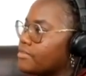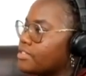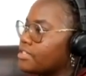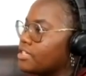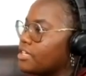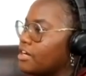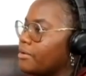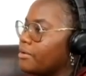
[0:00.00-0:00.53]

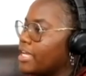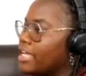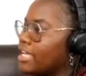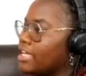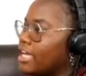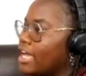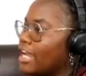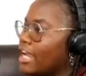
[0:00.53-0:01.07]

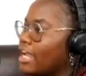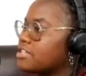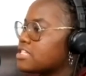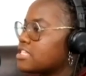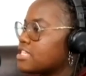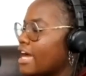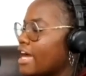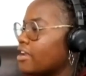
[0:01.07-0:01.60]
Going, and I
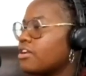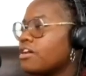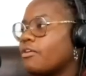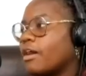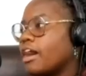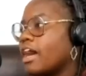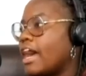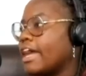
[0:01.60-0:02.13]
don't
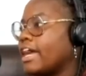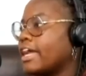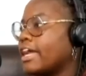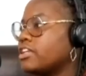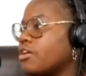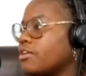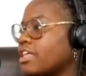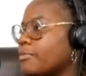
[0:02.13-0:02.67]
know. I
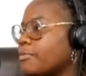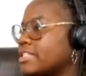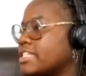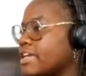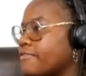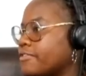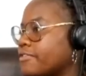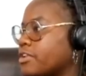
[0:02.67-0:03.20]
know that with
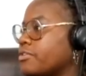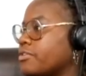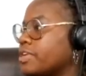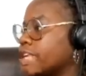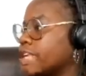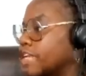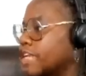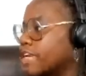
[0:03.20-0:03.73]
Dave
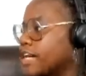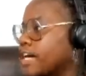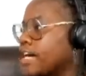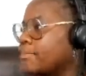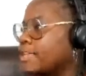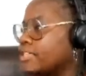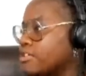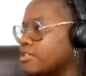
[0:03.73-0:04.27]
Filoni,
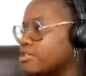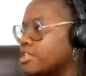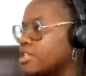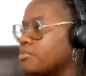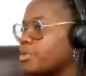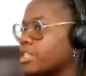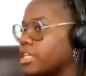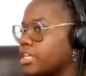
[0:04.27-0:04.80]
he's usually
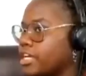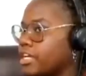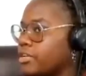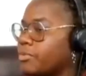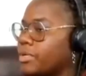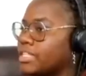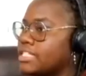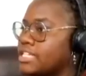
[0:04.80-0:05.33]
really good
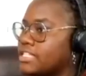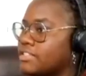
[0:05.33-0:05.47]
with season